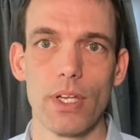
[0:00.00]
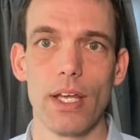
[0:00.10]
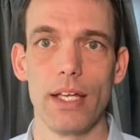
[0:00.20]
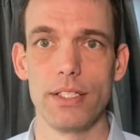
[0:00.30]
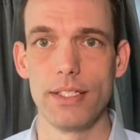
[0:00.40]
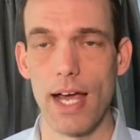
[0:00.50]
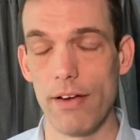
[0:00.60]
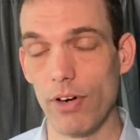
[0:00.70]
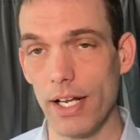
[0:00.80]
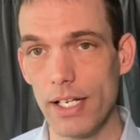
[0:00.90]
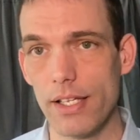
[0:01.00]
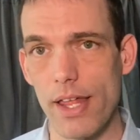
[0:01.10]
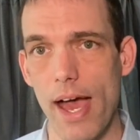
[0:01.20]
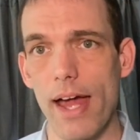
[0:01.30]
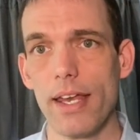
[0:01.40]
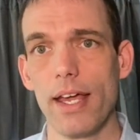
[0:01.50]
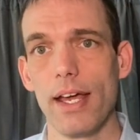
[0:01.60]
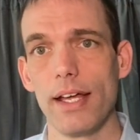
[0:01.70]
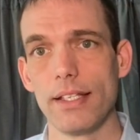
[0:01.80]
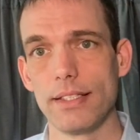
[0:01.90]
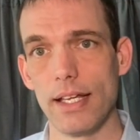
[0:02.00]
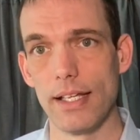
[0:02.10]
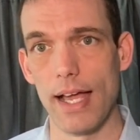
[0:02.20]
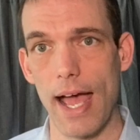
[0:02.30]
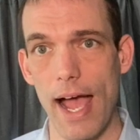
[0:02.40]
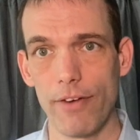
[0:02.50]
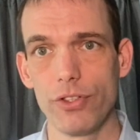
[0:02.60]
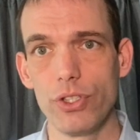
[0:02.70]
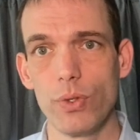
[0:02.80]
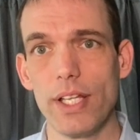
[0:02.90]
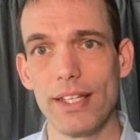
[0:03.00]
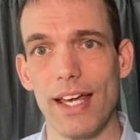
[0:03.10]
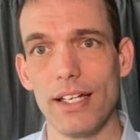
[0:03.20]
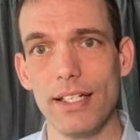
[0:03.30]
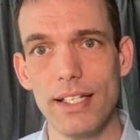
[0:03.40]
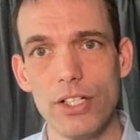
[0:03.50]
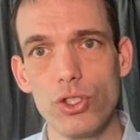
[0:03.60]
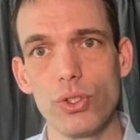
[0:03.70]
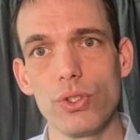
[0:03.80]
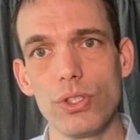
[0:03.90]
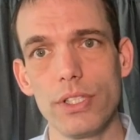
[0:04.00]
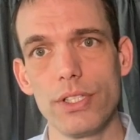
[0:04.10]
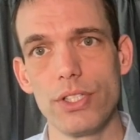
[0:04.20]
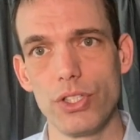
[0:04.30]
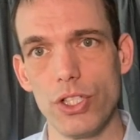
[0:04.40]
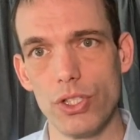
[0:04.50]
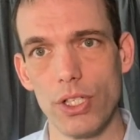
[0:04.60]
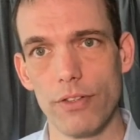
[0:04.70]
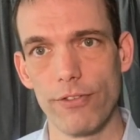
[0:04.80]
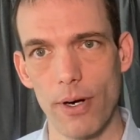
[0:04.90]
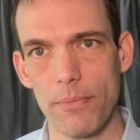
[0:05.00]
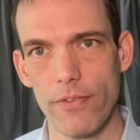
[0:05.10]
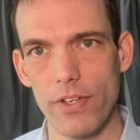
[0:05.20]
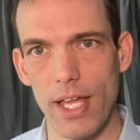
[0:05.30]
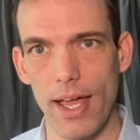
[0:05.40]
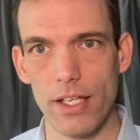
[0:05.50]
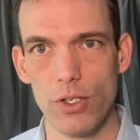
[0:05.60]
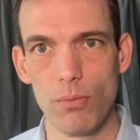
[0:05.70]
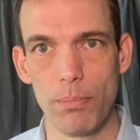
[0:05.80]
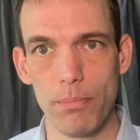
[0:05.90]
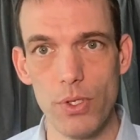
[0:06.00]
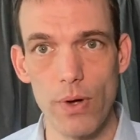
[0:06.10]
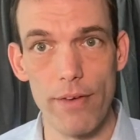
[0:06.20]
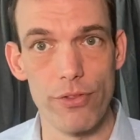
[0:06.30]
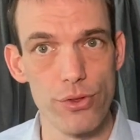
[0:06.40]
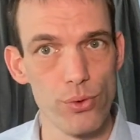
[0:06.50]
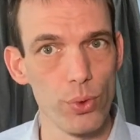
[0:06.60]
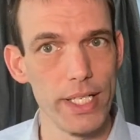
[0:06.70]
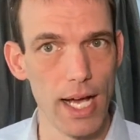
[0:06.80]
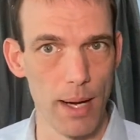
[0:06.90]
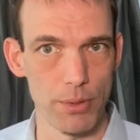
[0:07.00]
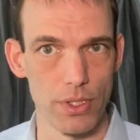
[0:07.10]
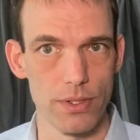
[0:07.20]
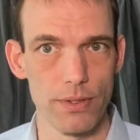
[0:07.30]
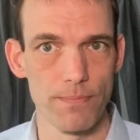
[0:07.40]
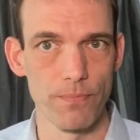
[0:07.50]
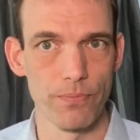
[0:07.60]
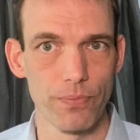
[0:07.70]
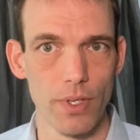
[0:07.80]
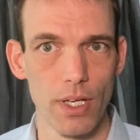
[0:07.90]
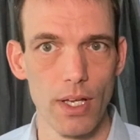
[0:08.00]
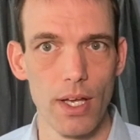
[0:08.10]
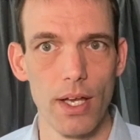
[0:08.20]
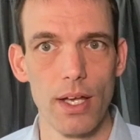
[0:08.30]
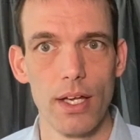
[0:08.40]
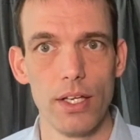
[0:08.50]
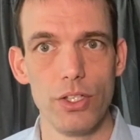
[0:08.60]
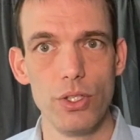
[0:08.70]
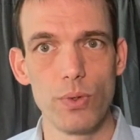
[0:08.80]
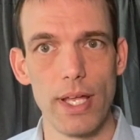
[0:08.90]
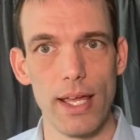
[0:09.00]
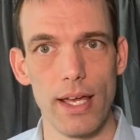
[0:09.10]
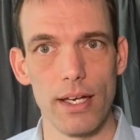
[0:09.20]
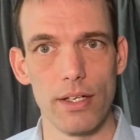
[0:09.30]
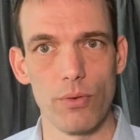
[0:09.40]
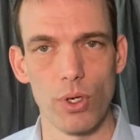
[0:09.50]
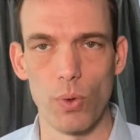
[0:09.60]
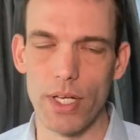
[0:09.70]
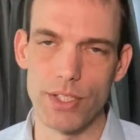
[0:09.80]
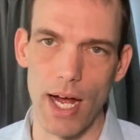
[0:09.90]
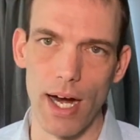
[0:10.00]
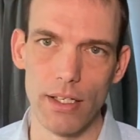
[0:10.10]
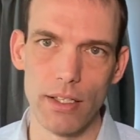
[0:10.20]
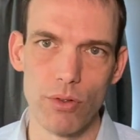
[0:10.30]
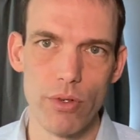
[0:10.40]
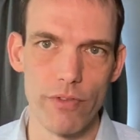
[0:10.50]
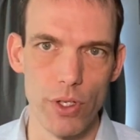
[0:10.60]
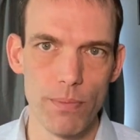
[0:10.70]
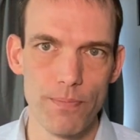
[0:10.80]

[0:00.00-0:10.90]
And to dive right into that, say after you get that initial decision from the VA, you have three options. You can request a higher level review,